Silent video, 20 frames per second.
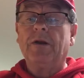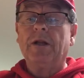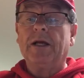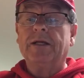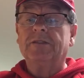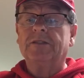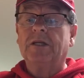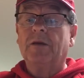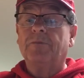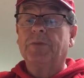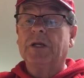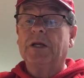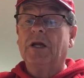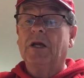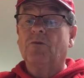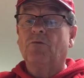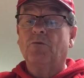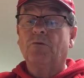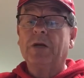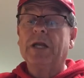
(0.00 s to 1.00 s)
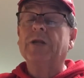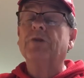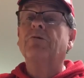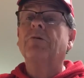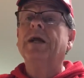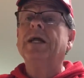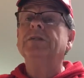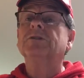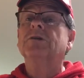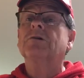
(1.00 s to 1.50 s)
like something out of Red
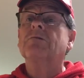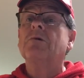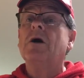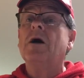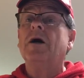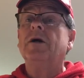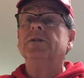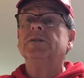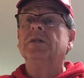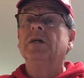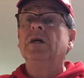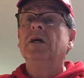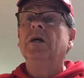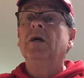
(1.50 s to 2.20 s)
Green's garage,